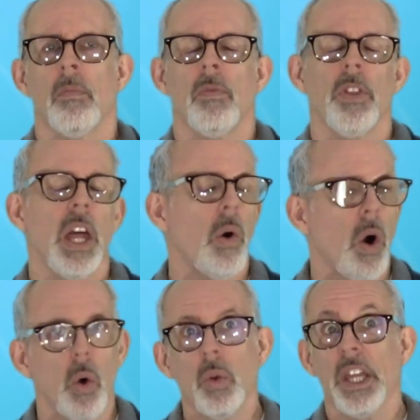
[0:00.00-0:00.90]
They'll
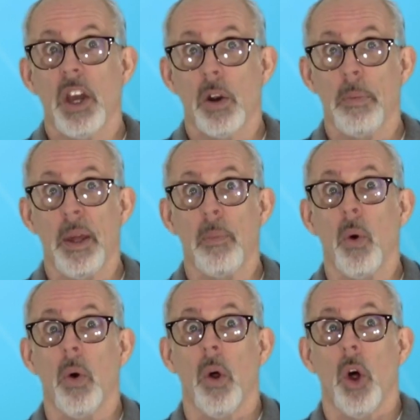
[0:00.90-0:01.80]
only go to
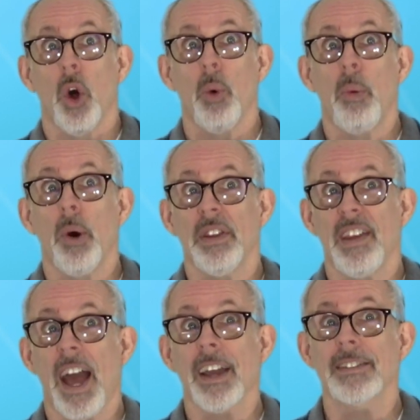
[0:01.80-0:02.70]
people who put
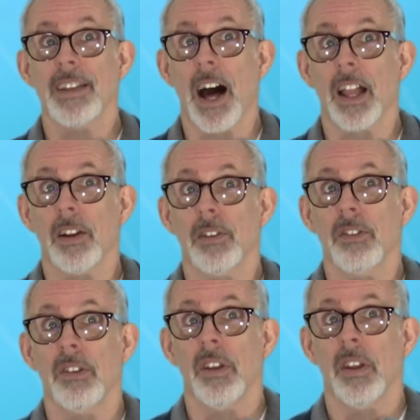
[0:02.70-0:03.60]
tax
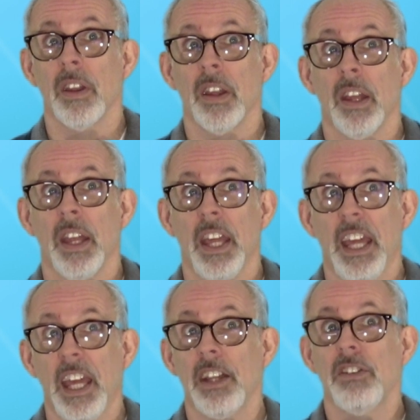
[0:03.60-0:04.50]
dollars
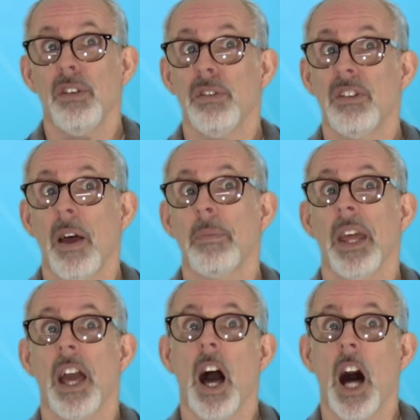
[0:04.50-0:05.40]
into
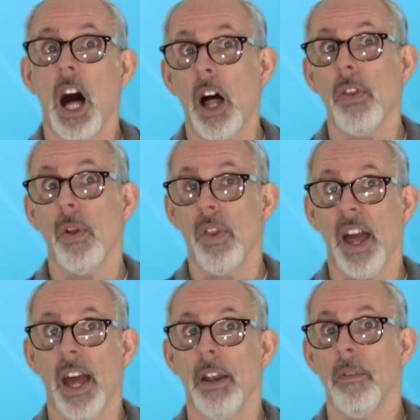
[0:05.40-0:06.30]
something other
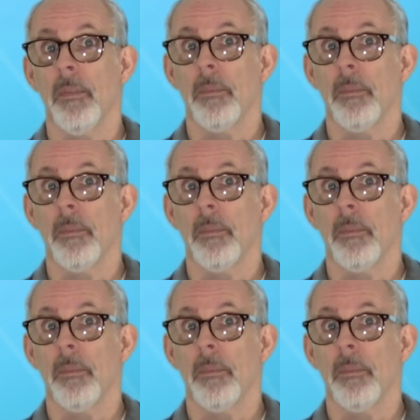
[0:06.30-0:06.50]
than